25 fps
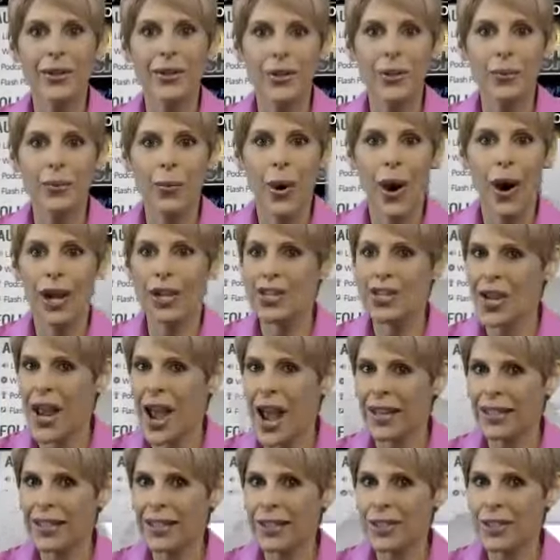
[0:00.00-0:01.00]
can watch
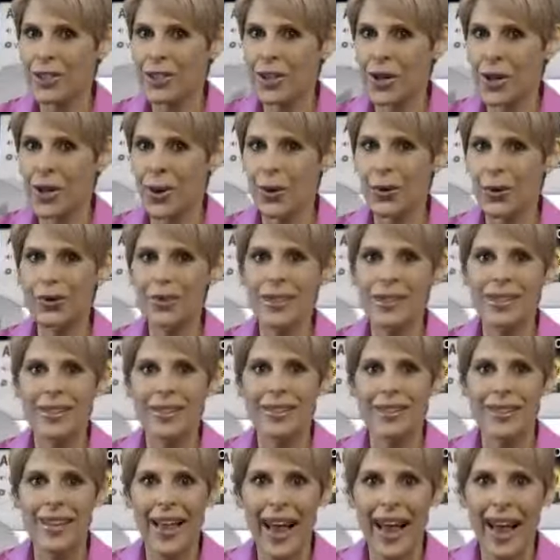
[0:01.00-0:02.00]
Alex Jones
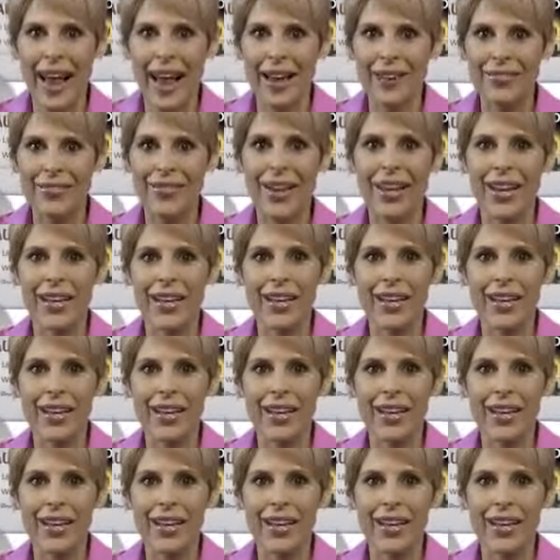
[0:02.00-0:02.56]
live at